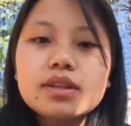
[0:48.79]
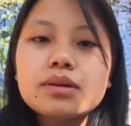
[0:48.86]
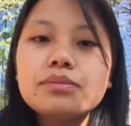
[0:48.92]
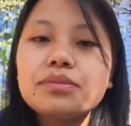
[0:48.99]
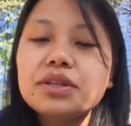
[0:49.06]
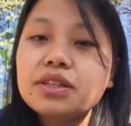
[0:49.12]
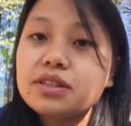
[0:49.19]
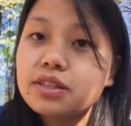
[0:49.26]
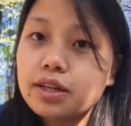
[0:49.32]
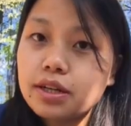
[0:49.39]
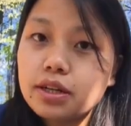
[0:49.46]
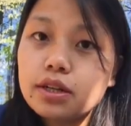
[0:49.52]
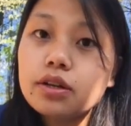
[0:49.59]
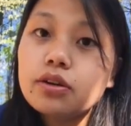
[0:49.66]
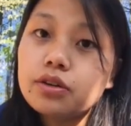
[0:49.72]
be it
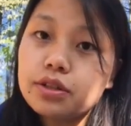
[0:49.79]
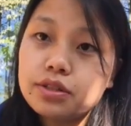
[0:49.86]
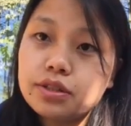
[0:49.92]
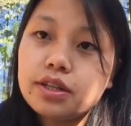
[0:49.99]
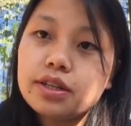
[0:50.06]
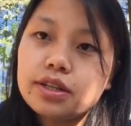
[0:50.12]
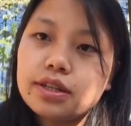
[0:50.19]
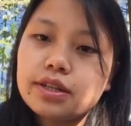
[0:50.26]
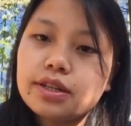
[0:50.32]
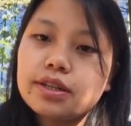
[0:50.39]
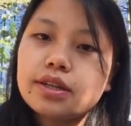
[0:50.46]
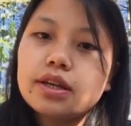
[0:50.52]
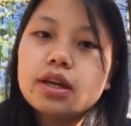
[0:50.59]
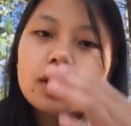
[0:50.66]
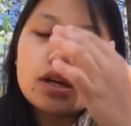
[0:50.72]
directly or indirectly.
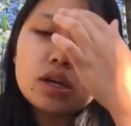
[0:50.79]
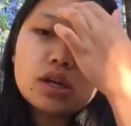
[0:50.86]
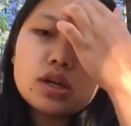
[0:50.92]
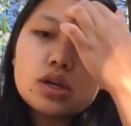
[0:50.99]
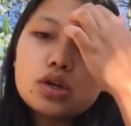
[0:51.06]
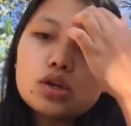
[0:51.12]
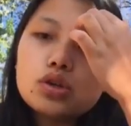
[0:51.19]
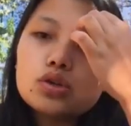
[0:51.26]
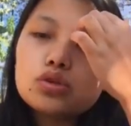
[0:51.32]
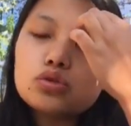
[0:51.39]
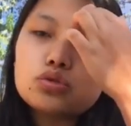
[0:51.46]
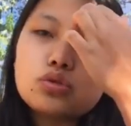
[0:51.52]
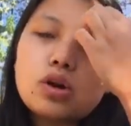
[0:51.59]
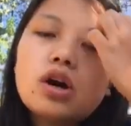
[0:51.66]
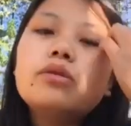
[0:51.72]

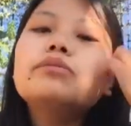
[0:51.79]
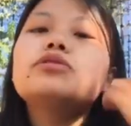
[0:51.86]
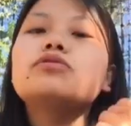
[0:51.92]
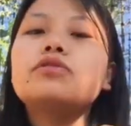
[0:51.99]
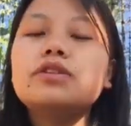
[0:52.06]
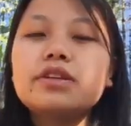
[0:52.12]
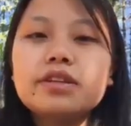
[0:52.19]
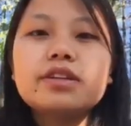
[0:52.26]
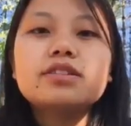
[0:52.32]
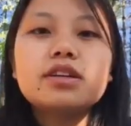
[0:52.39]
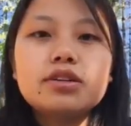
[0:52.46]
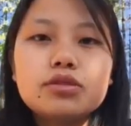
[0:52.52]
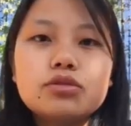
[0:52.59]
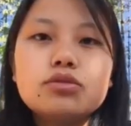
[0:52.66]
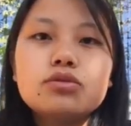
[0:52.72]
So how much willingness are
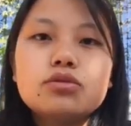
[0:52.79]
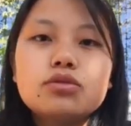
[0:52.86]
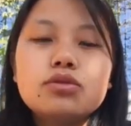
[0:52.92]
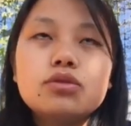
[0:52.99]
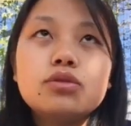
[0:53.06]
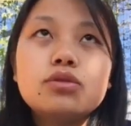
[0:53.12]
you